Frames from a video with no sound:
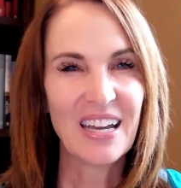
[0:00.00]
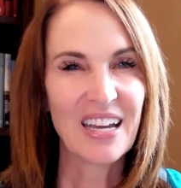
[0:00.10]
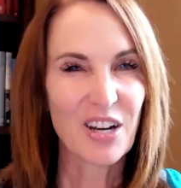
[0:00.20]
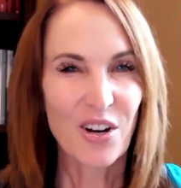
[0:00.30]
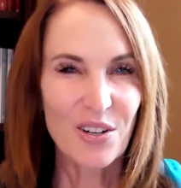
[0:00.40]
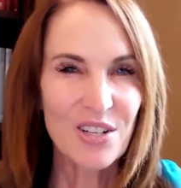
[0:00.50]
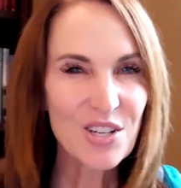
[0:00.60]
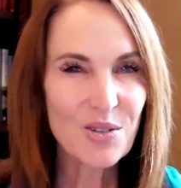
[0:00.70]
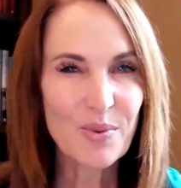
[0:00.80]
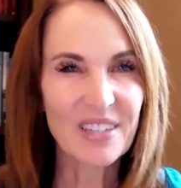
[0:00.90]

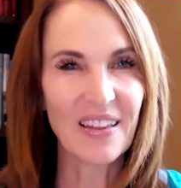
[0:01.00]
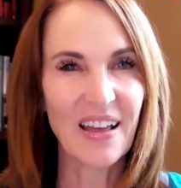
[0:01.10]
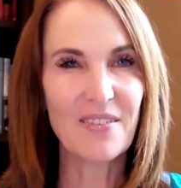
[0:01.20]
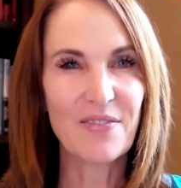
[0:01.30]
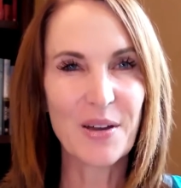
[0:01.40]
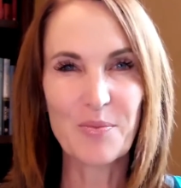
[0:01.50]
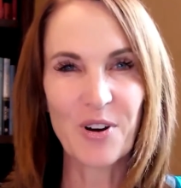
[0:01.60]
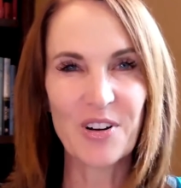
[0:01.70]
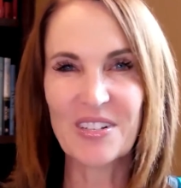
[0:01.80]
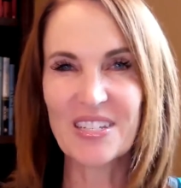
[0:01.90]
encourage you when life and
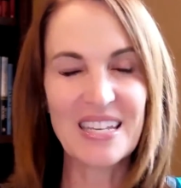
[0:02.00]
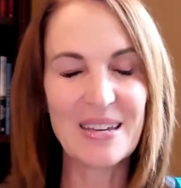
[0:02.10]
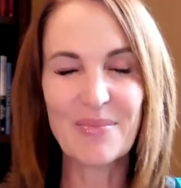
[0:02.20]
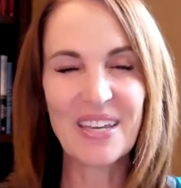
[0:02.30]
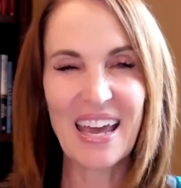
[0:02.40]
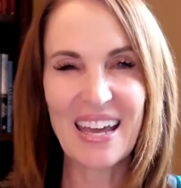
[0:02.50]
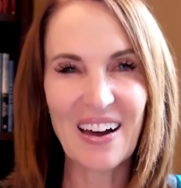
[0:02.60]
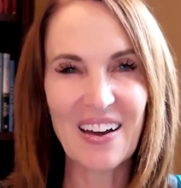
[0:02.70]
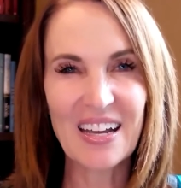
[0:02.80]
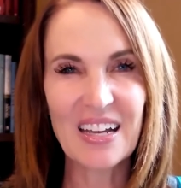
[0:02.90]
work seem
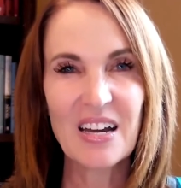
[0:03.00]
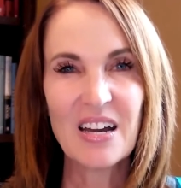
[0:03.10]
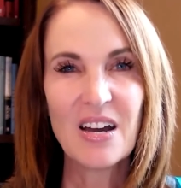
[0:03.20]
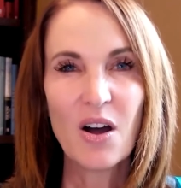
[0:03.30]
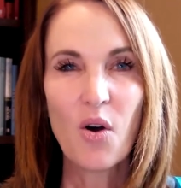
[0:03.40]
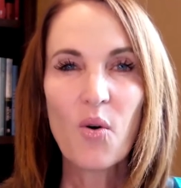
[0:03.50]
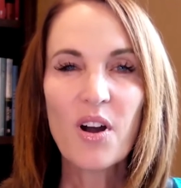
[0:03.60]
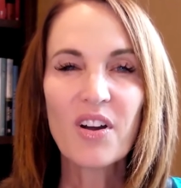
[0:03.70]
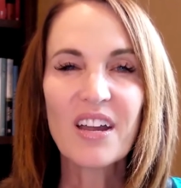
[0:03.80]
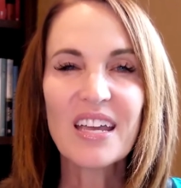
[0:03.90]
chaotic,
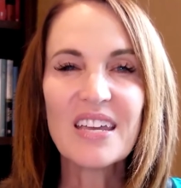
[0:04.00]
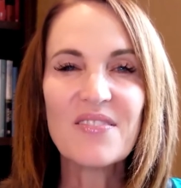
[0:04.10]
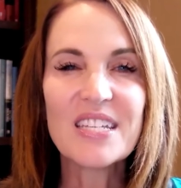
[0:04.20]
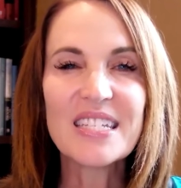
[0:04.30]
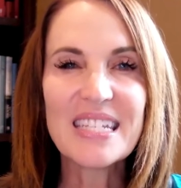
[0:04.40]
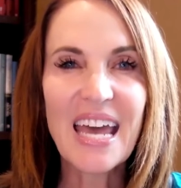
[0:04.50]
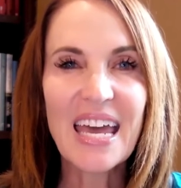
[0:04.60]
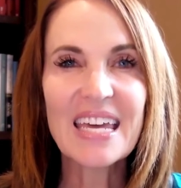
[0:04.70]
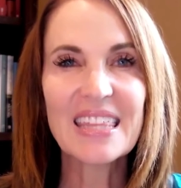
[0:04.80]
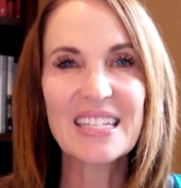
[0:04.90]
or even
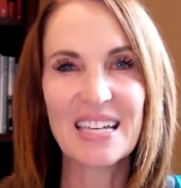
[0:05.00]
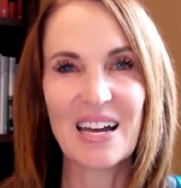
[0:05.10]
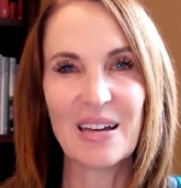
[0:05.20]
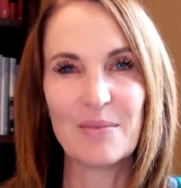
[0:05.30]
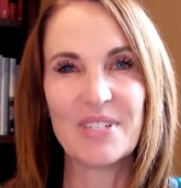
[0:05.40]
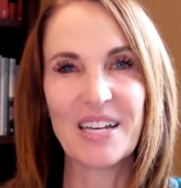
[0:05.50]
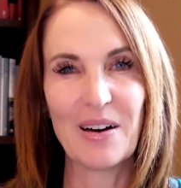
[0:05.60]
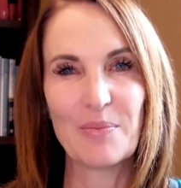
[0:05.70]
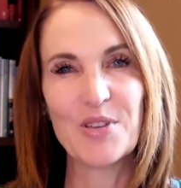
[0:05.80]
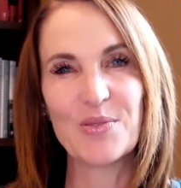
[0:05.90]
take the time to
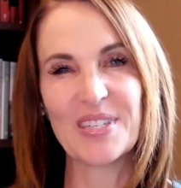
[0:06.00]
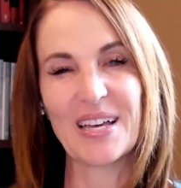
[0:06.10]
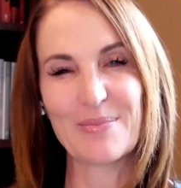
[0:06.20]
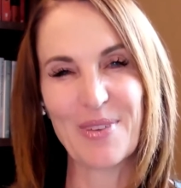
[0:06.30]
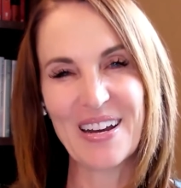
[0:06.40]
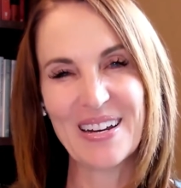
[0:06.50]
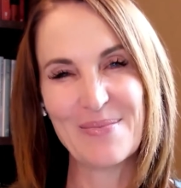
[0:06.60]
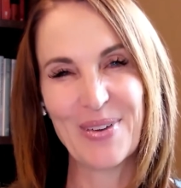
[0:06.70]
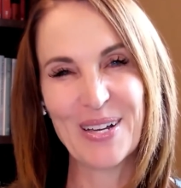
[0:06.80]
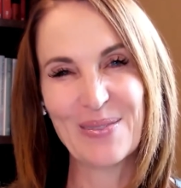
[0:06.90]
help you celebrate
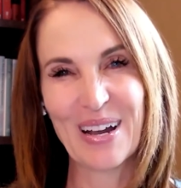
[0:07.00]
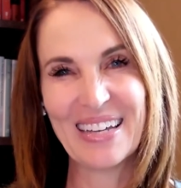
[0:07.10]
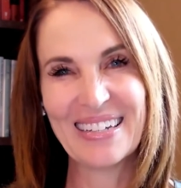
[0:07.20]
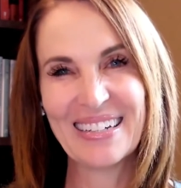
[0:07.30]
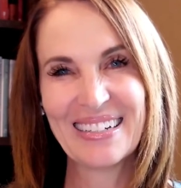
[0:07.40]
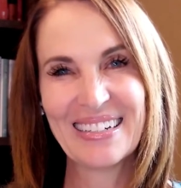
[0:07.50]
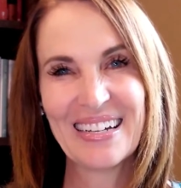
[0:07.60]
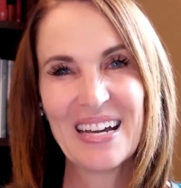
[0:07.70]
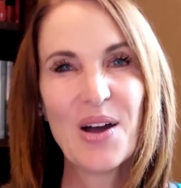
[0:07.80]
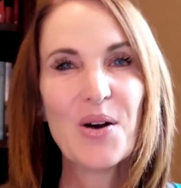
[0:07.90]
a big win?
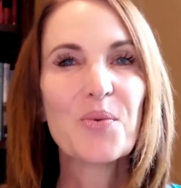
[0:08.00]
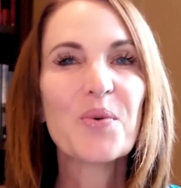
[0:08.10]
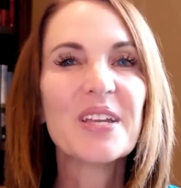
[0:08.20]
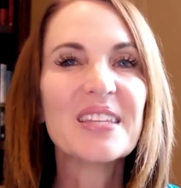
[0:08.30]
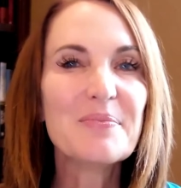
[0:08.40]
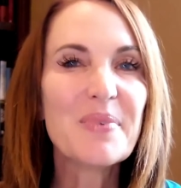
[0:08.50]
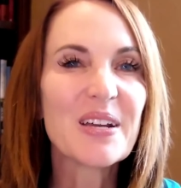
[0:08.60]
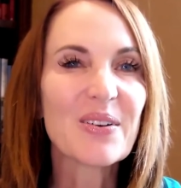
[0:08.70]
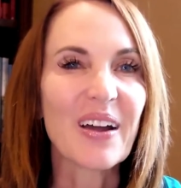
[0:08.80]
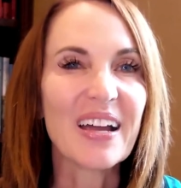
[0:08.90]
Wouldn't it
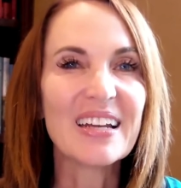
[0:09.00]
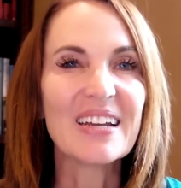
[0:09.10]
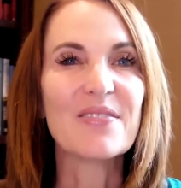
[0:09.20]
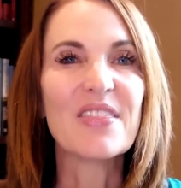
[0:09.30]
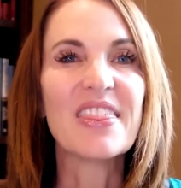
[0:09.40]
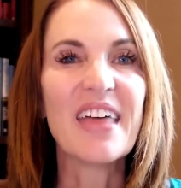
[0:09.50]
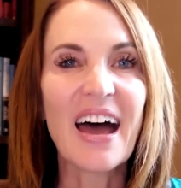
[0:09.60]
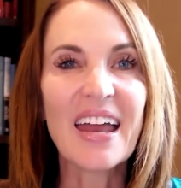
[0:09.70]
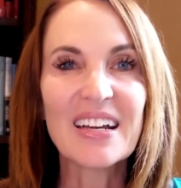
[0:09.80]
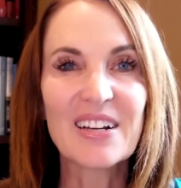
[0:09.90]
be great if
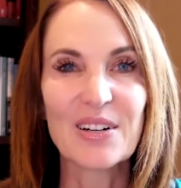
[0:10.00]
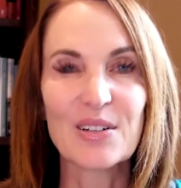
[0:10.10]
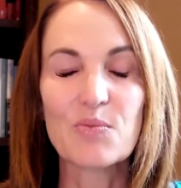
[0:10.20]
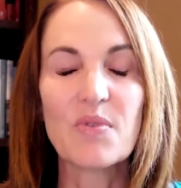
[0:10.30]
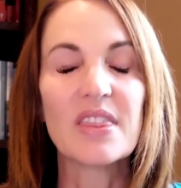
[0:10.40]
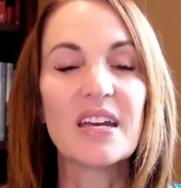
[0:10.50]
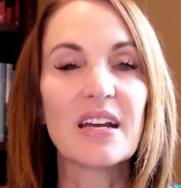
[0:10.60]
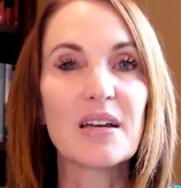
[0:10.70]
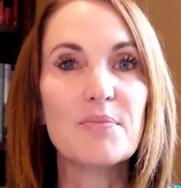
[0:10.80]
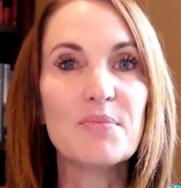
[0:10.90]
that occurred
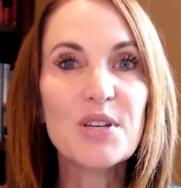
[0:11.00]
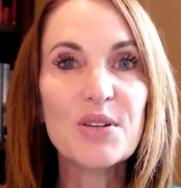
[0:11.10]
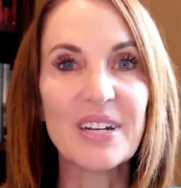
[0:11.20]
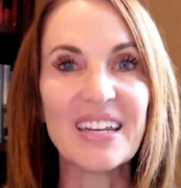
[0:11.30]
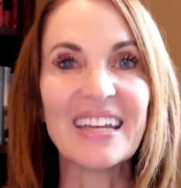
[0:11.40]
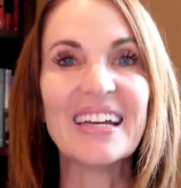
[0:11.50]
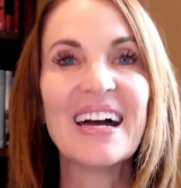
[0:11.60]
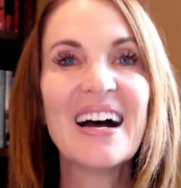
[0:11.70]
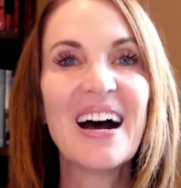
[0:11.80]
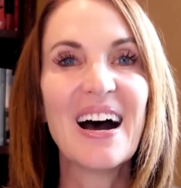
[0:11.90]
within a community
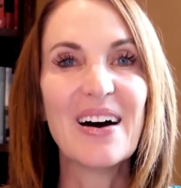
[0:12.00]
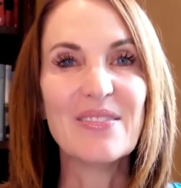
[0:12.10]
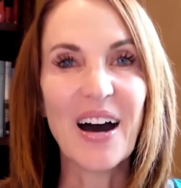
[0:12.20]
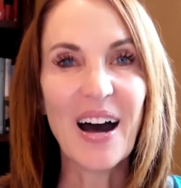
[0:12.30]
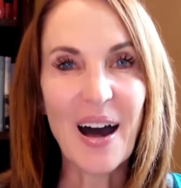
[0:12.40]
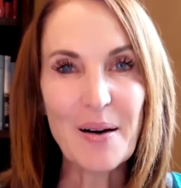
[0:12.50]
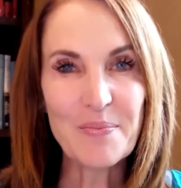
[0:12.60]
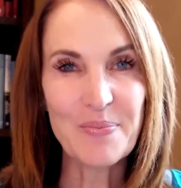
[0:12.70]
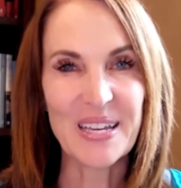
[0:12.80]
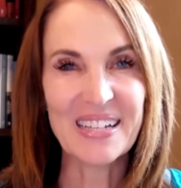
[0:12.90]
of
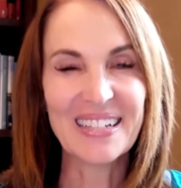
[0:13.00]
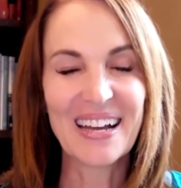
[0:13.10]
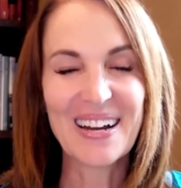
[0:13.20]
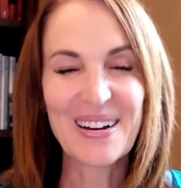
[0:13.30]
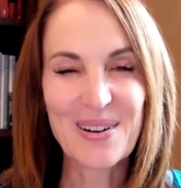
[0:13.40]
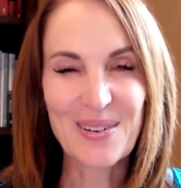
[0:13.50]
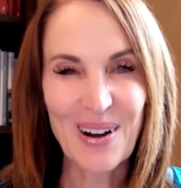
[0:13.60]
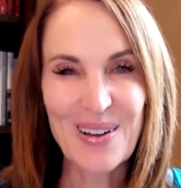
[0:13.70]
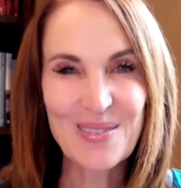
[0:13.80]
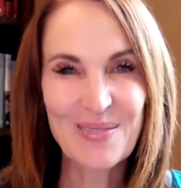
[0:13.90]
upbeat,
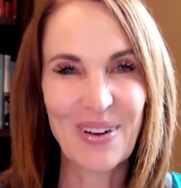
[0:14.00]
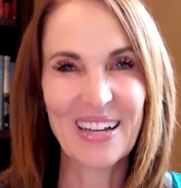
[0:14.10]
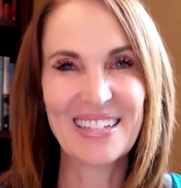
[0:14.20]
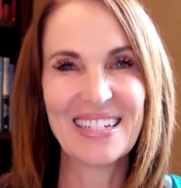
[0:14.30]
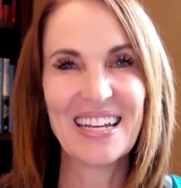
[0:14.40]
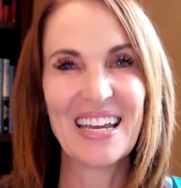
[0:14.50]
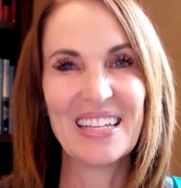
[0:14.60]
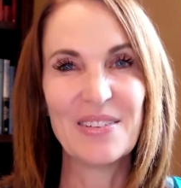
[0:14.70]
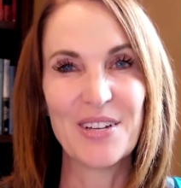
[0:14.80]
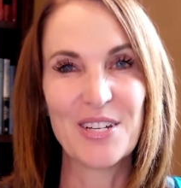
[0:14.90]
growth minded
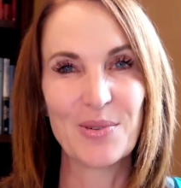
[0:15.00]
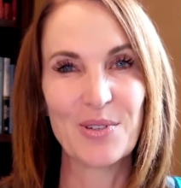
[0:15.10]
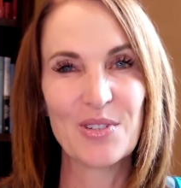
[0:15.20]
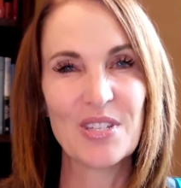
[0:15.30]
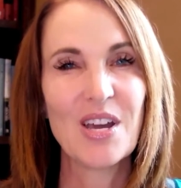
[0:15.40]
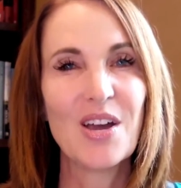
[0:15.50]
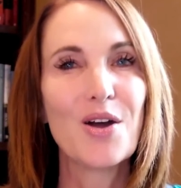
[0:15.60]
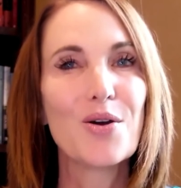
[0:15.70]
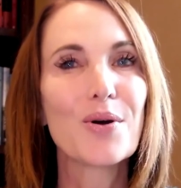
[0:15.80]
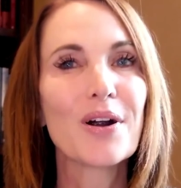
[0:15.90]
individuals
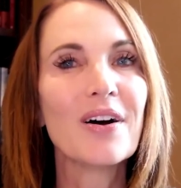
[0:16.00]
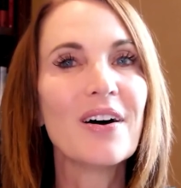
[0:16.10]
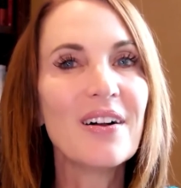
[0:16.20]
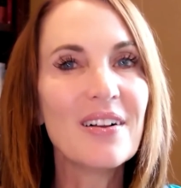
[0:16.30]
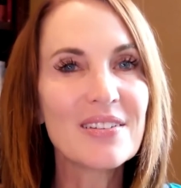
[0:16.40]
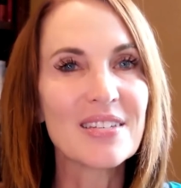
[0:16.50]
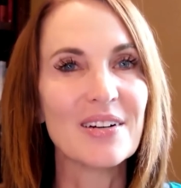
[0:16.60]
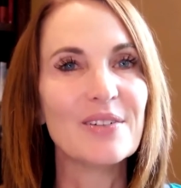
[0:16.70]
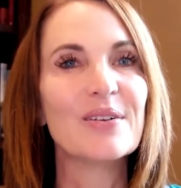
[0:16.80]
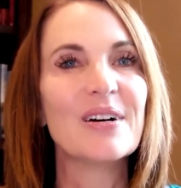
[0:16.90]
who are
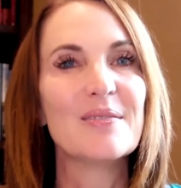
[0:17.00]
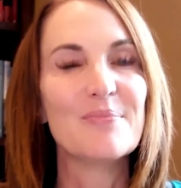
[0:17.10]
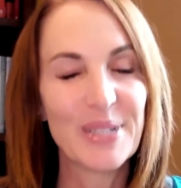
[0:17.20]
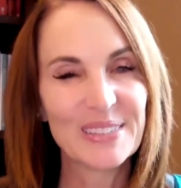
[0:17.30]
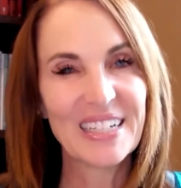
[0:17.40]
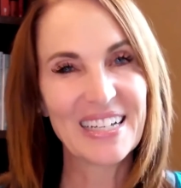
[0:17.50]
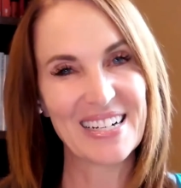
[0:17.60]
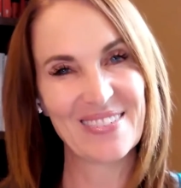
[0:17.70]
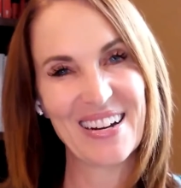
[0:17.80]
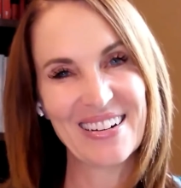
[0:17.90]
also building
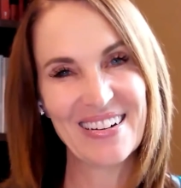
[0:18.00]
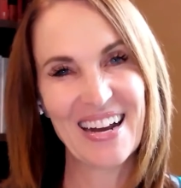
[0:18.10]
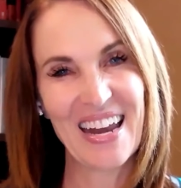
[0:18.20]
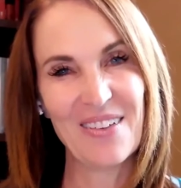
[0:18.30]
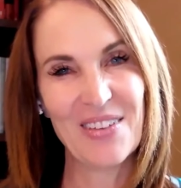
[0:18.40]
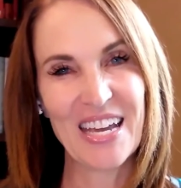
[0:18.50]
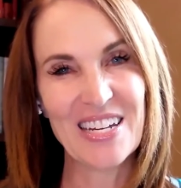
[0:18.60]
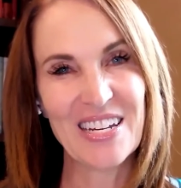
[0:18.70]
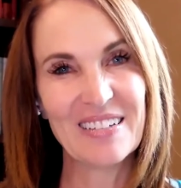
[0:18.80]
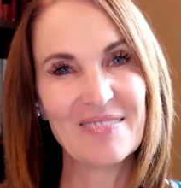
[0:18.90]
a career in
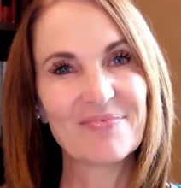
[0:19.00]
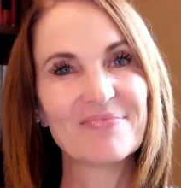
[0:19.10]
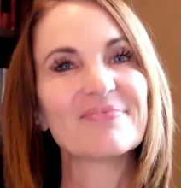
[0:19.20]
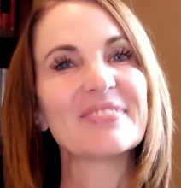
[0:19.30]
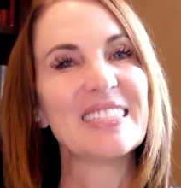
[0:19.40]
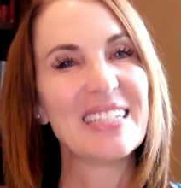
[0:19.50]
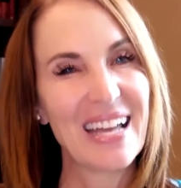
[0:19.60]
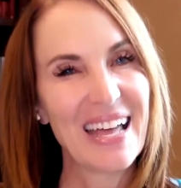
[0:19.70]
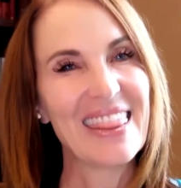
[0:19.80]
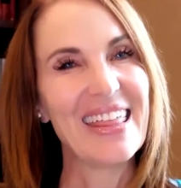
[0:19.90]
aviation.
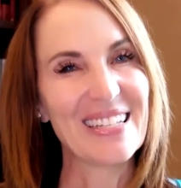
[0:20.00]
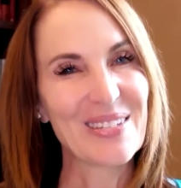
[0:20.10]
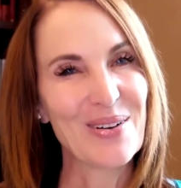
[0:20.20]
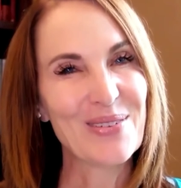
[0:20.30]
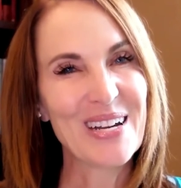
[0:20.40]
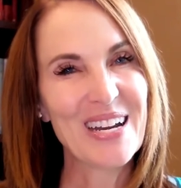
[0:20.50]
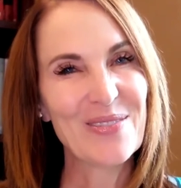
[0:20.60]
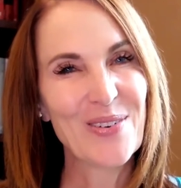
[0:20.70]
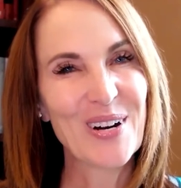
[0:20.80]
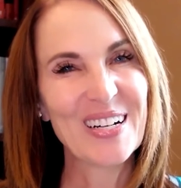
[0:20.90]
That's what we're
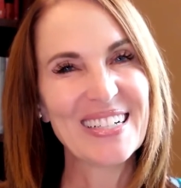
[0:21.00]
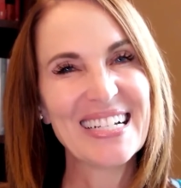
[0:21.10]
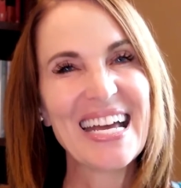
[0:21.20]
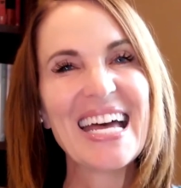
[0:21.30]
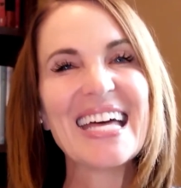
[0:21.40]
here for.